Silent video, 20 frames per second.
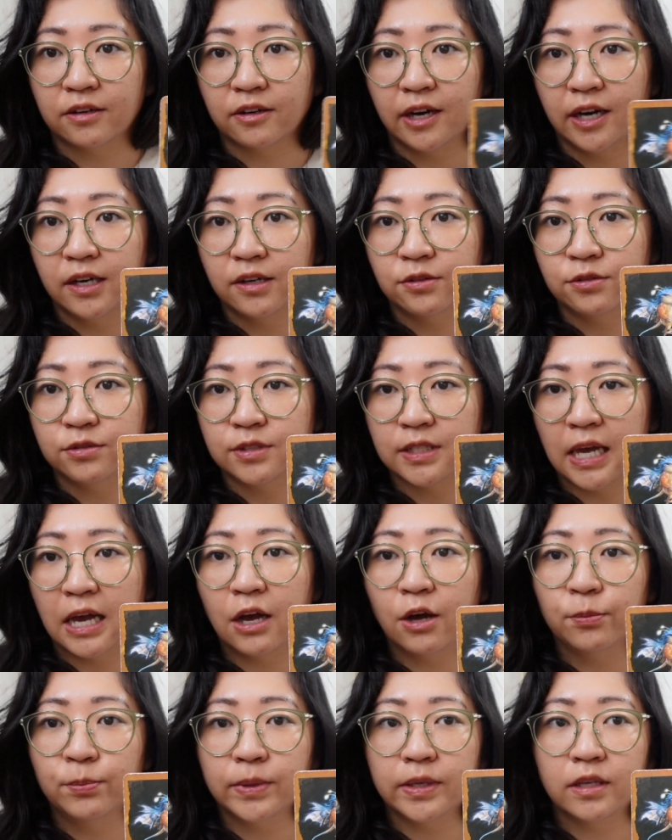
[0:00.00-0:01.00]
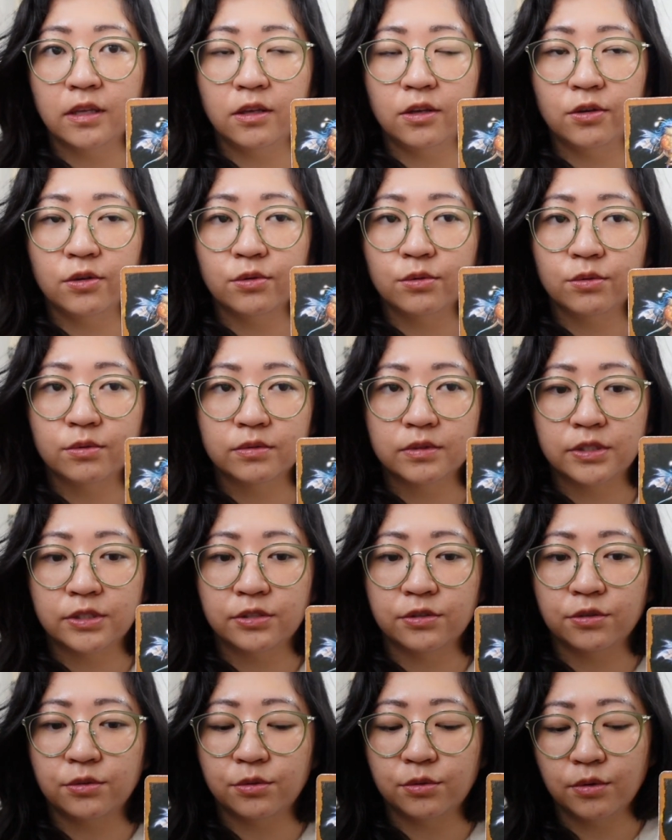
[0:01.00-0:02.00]
right? Who's helping you
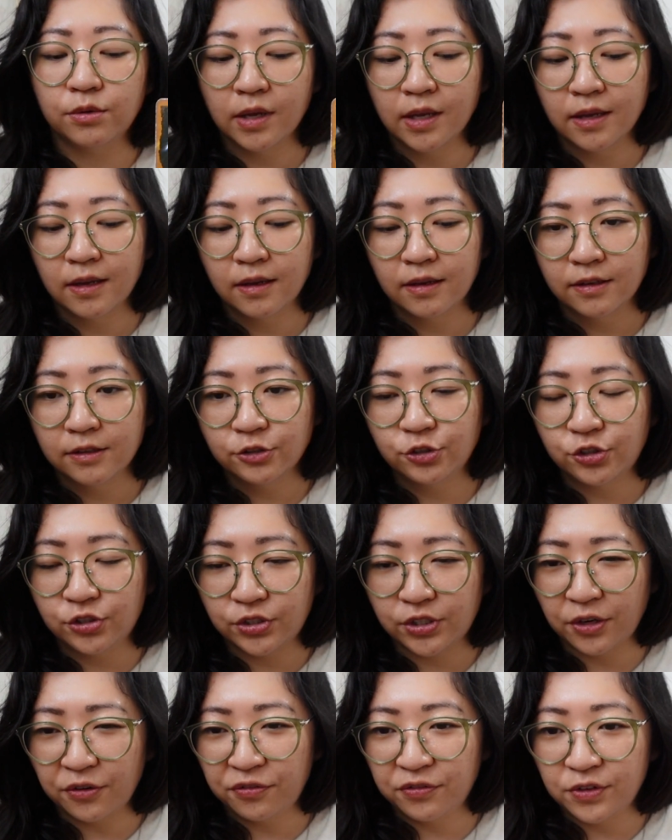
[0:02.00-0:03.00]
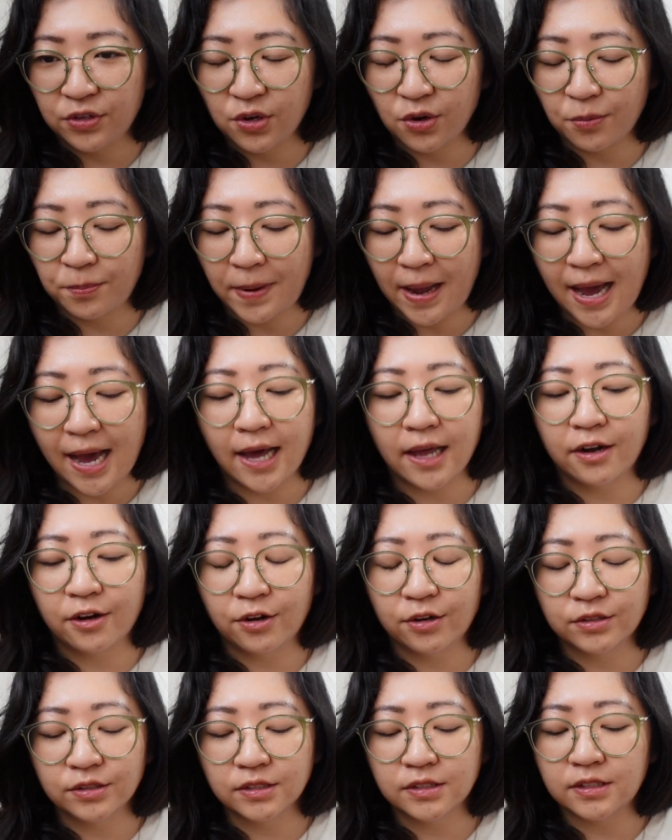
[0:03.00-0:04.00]
to shift your
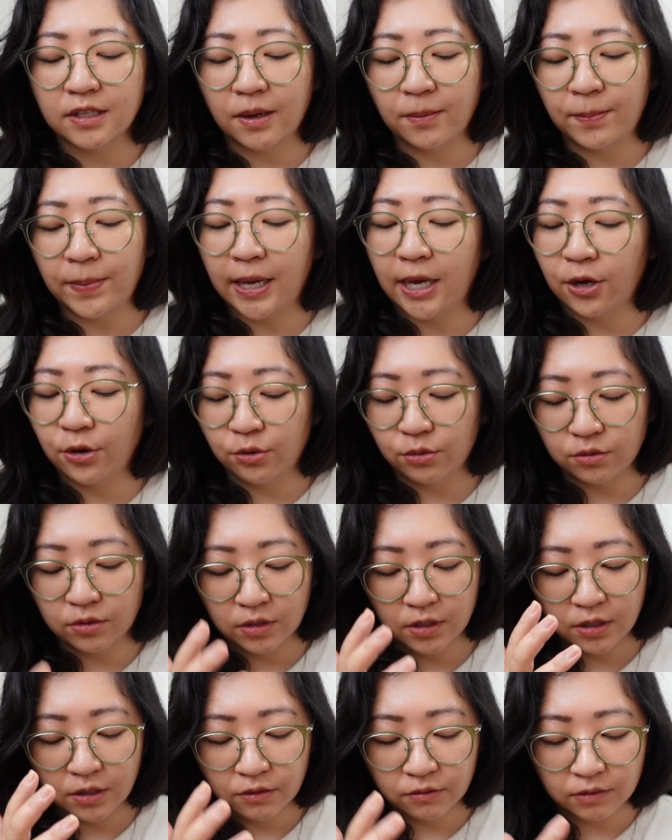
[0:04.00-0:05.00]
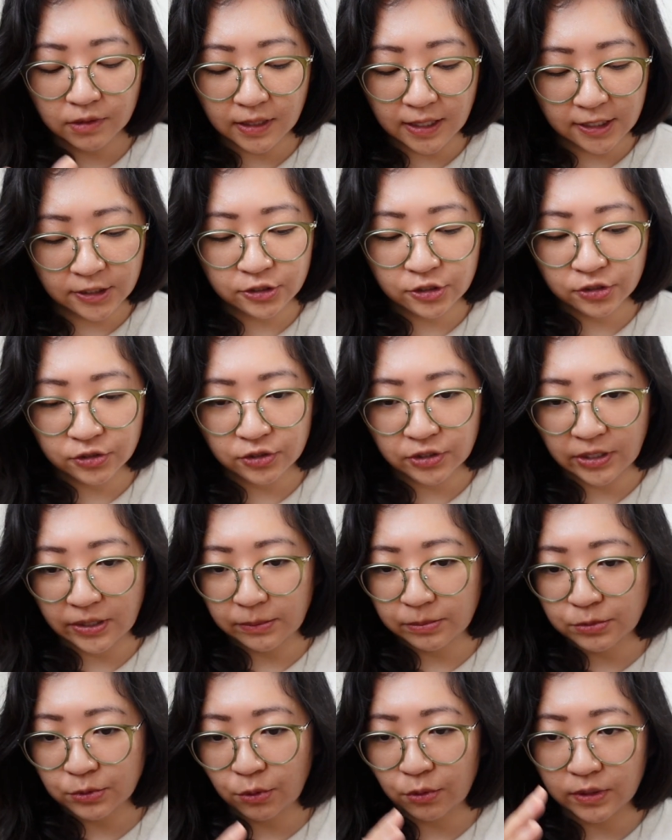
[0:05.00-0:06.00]
patterns about
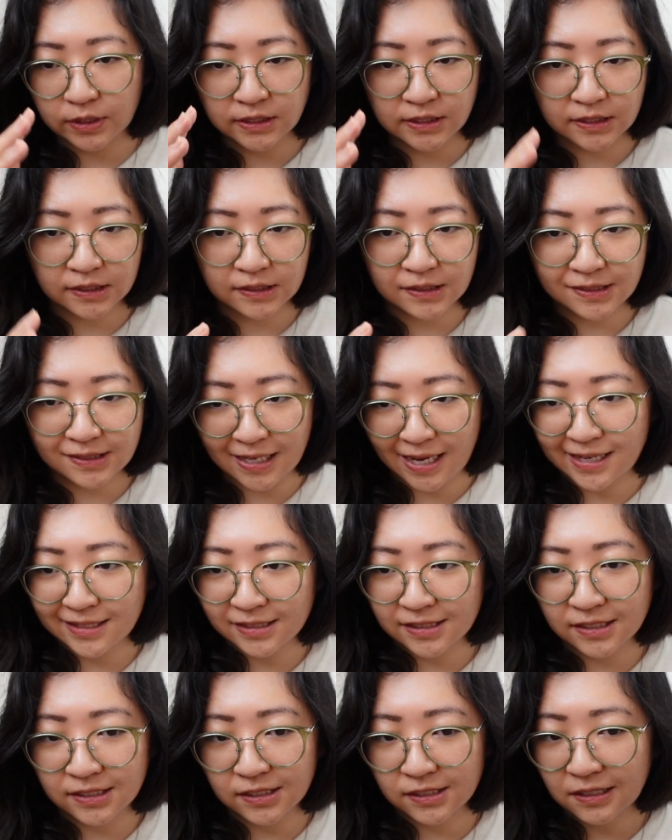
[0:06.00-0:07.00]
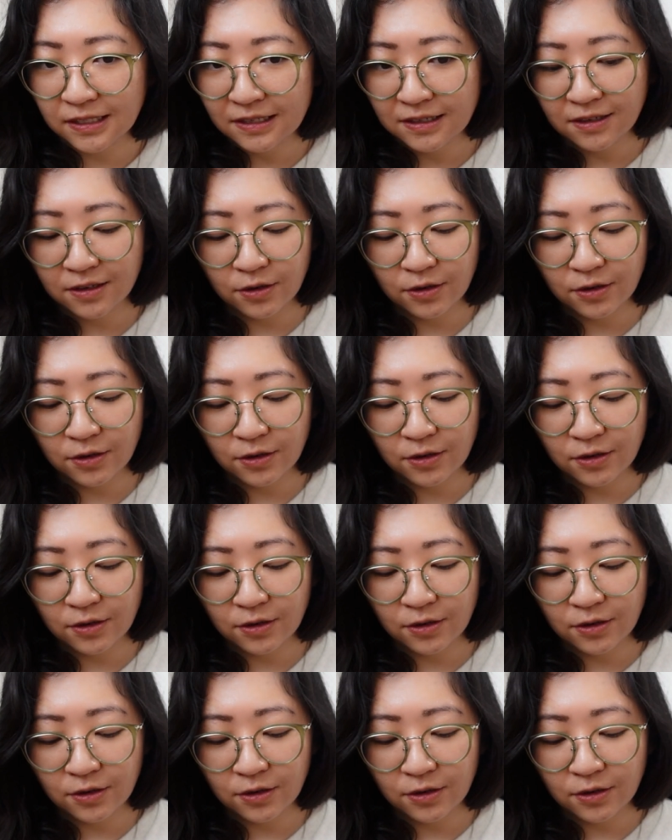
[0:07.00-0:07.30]
relationships or success,